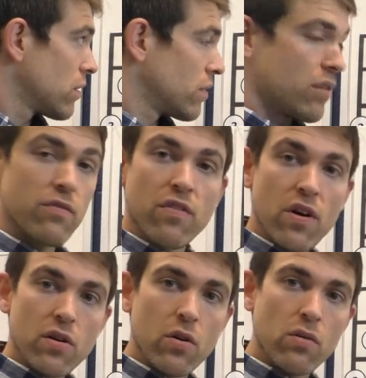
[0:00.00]
The
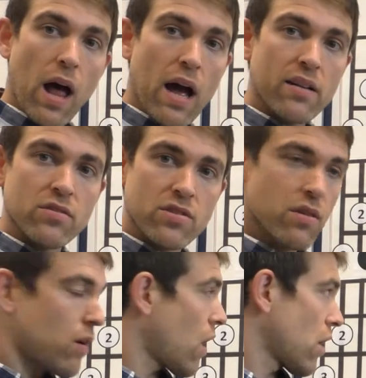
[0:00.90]
vertical lines
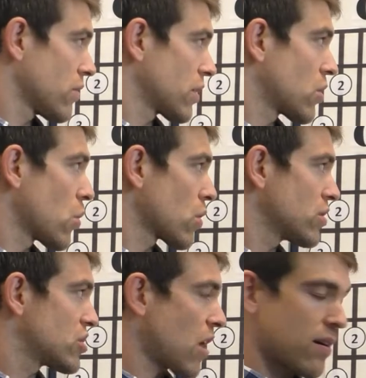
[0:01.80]
on the chord
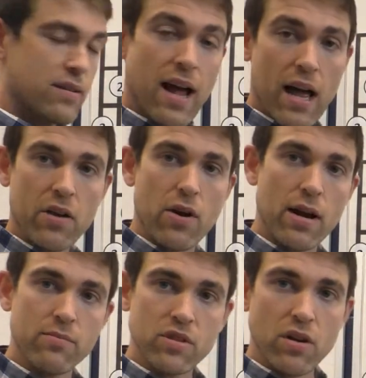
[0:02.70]
chart
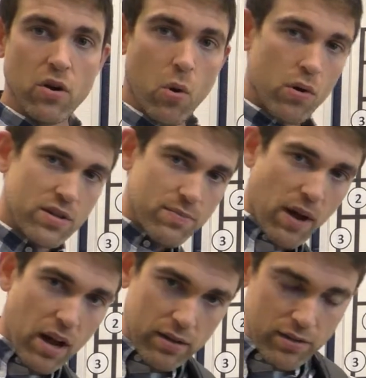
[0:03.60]
diagrams
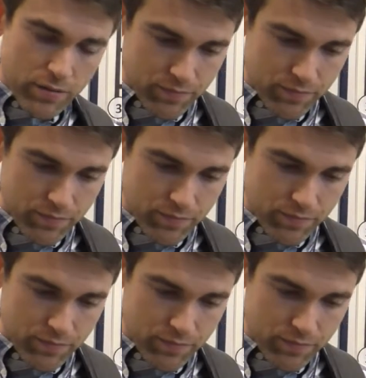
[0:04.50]
correspond